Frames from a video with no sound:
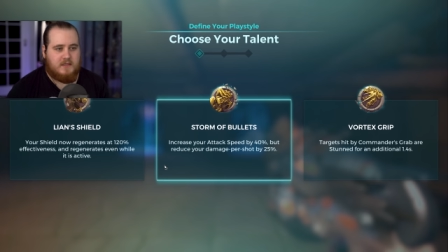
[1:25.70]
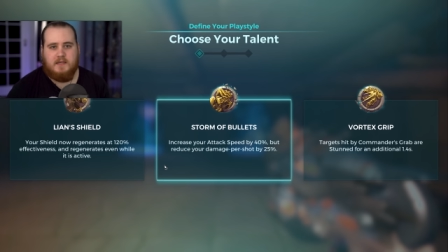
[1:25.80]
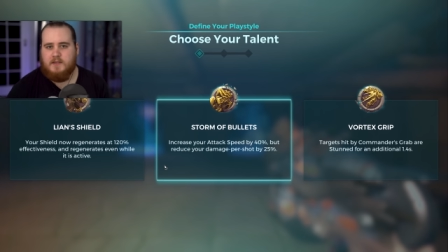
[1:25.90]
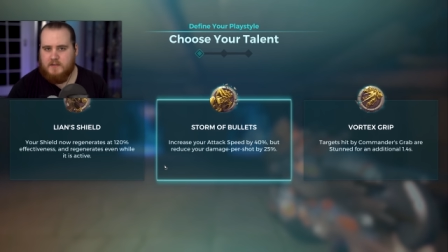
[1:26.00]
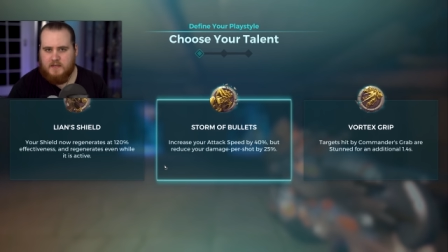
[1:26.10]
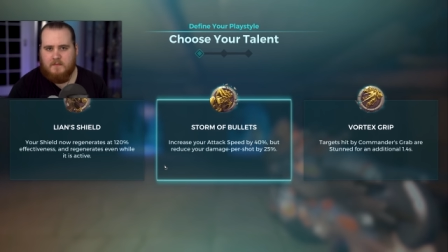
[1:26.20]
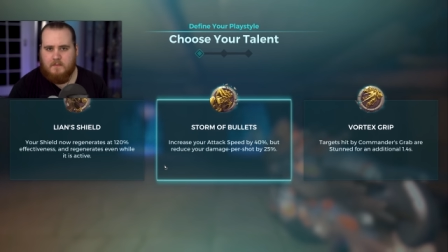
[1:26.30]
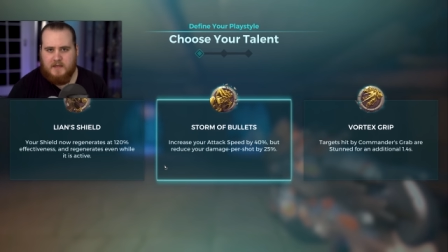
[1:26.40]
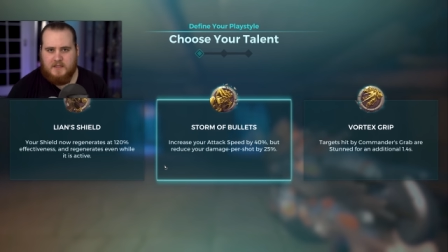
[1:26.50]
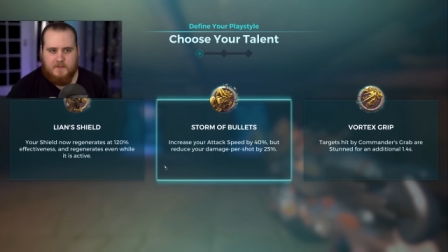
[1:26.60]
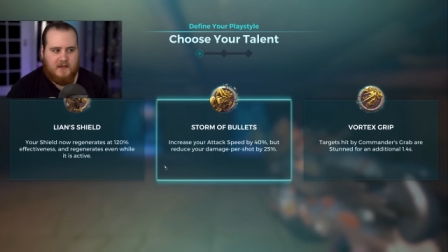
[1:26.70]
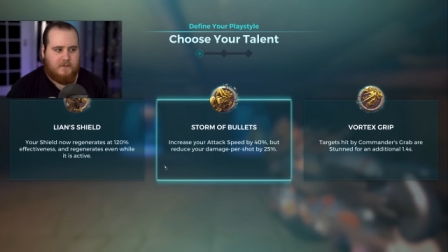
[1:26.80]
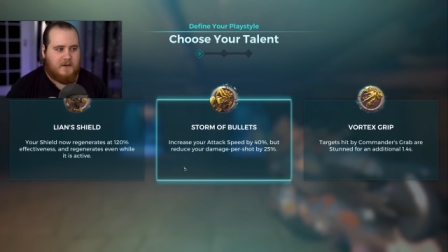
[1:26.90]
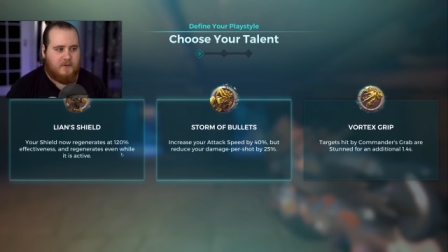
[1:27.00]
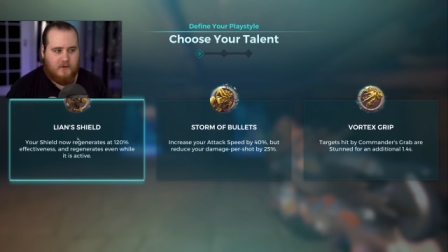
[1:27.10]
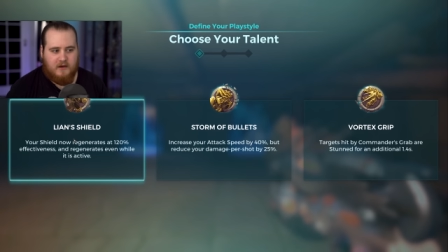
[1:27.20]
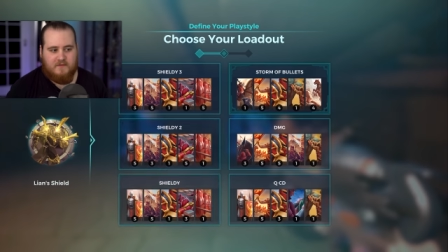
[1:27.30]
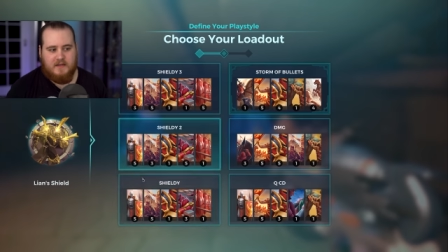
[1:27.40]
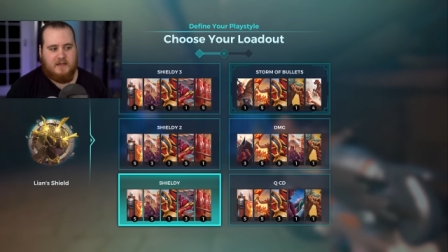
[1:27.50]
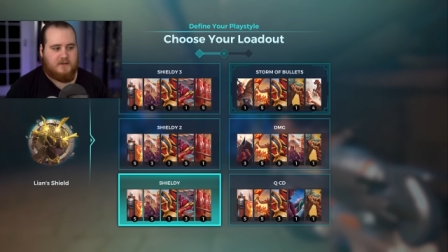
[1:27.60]
Siege Serpent Beach, by the way, but we'll go
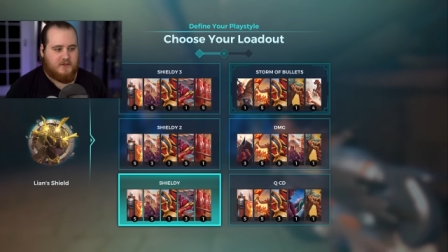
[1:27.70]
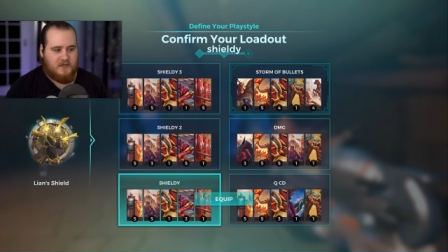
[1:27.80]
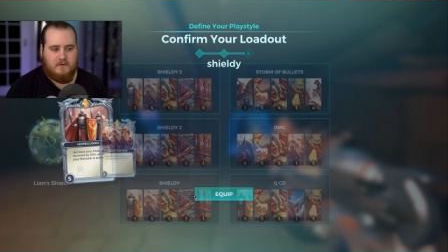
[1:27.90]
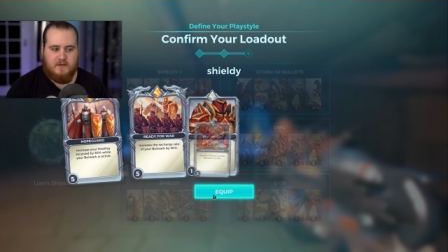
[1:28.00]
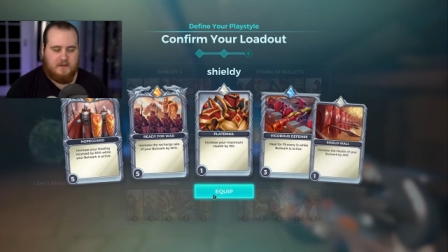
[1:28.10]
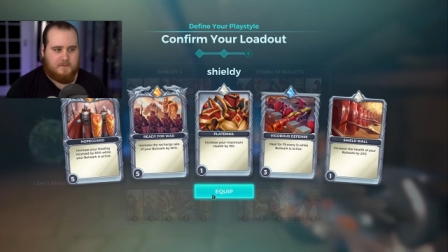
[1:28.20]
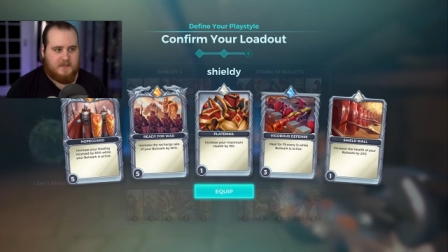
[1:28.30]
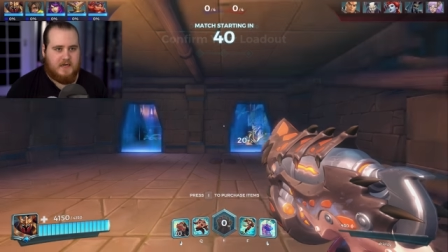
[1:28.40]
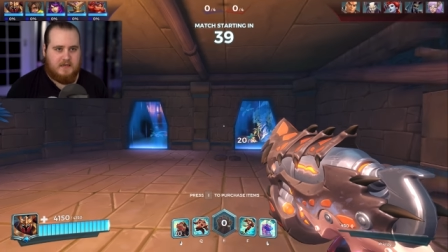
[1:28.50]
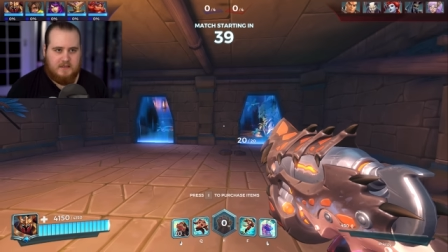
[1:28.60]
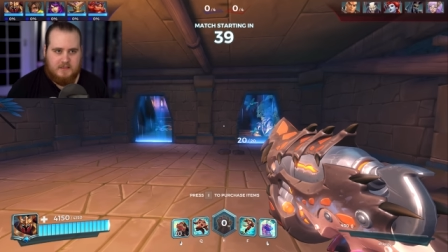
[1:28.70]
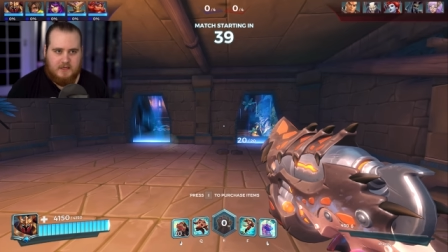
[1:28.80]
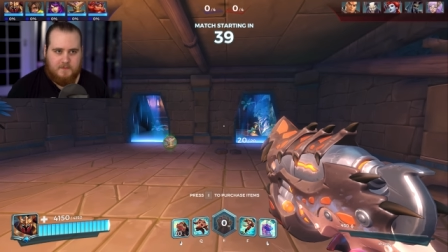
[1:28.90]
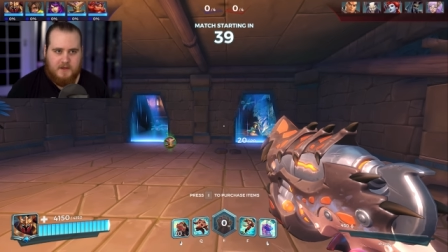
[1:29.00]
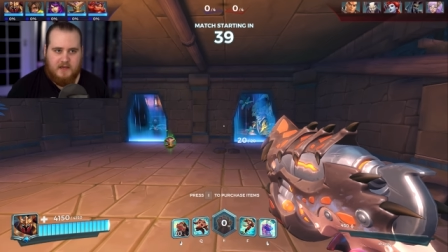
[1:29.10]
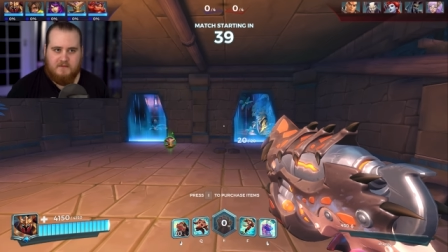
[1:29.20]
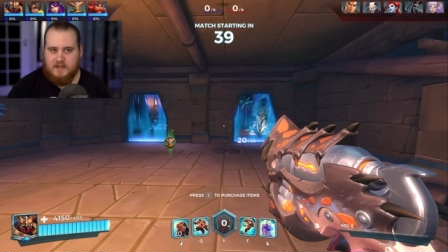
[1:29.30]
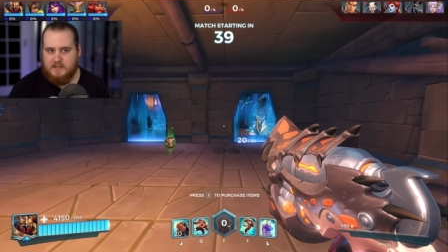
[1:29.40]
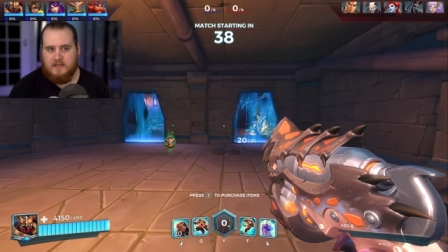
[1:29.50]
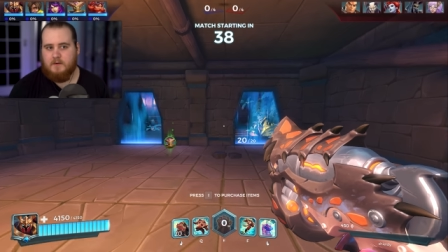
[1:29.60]
for the Iron Shield. The standard setup here for
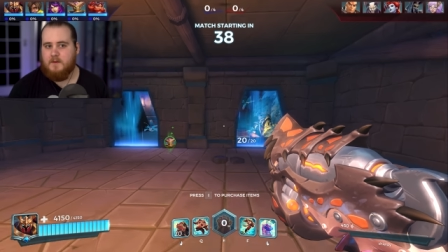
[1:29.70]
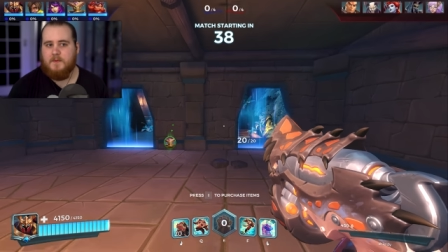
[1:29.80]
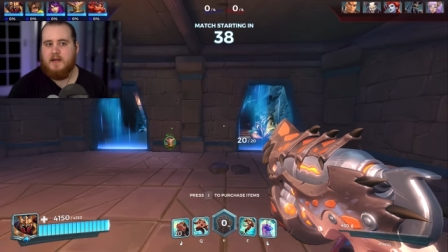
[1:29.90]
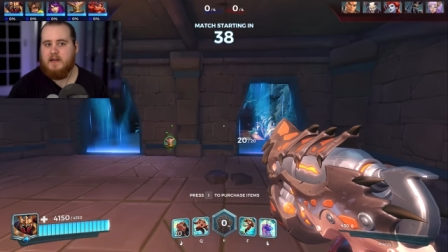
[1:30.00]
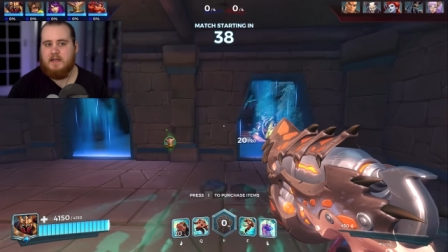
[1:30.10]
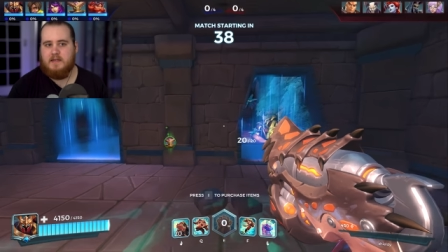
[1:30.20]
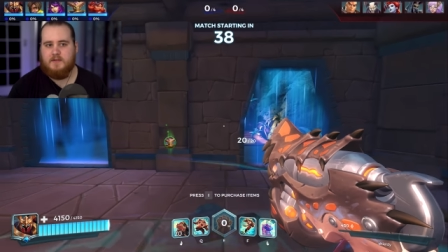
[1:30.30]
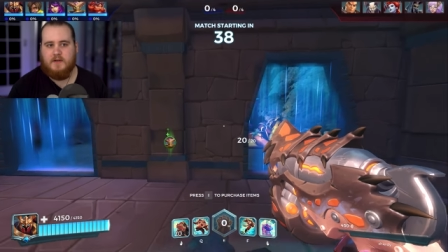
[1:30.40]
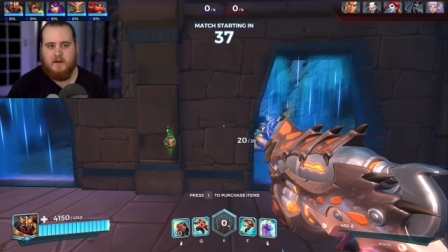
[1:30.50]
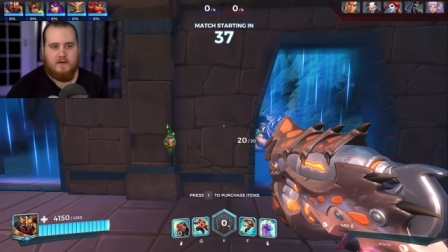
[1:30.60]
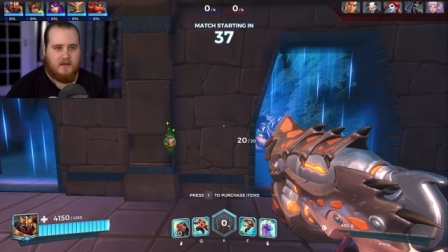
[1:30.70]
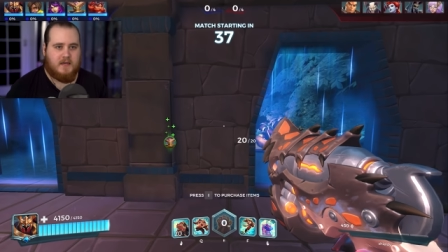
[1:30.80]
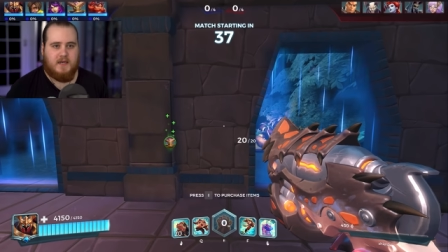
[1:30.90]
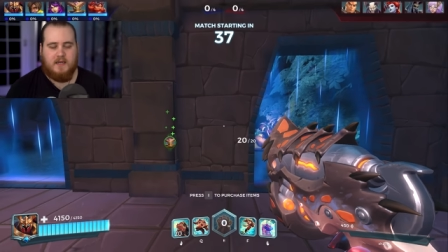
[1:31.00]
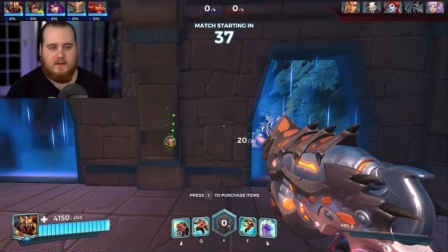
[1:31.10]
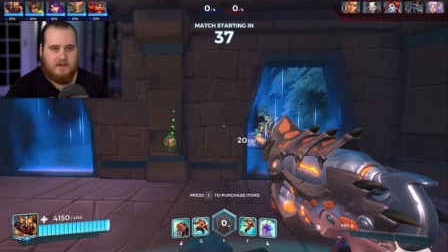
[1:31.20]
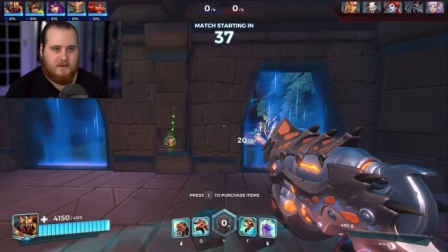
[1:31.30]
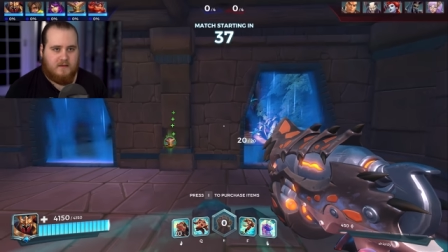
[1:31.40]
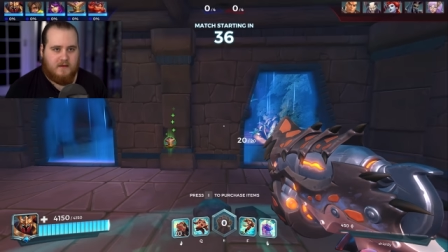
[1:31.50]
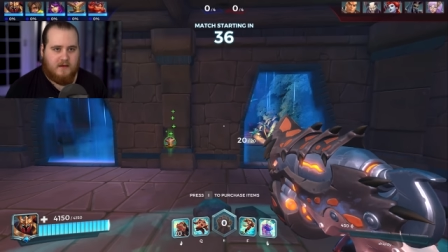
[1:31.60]
this, so they've got a Black and Andro, a
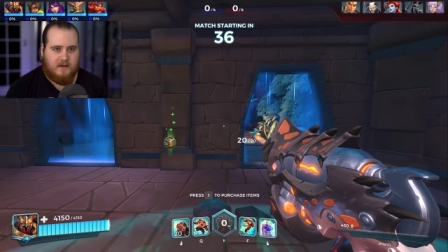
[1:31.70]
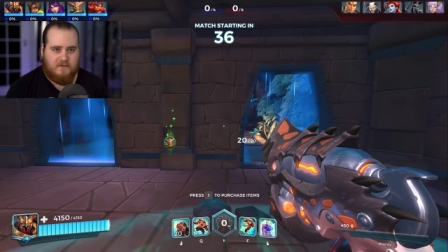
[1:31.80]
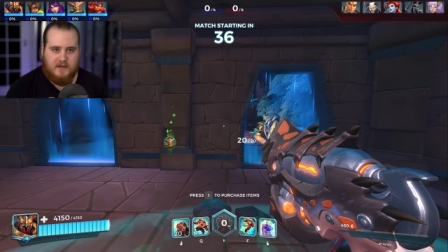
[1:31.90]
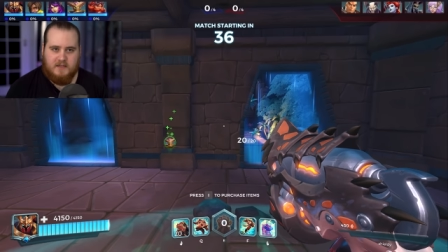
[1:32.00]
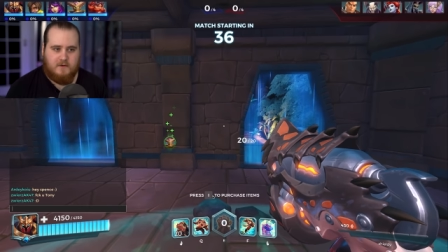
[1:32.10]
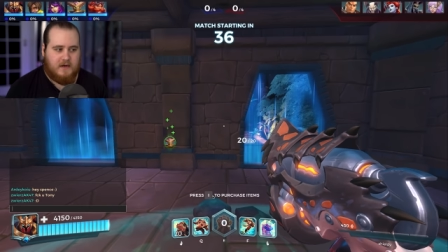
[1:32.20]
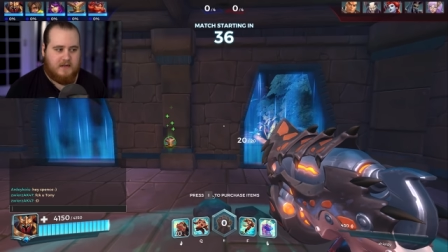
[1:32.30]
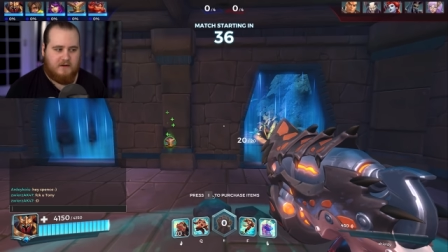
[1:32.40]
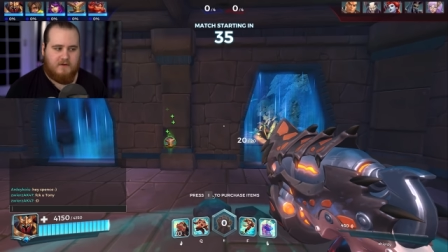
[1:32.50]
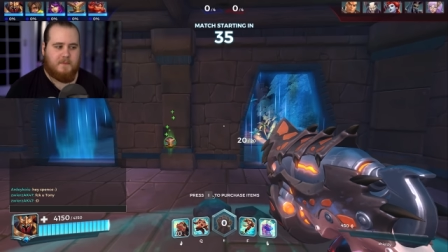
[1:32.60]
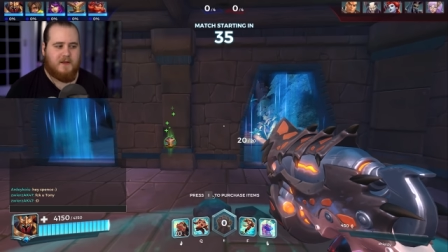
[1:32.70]
Lilith, a Vatu, and a Rei.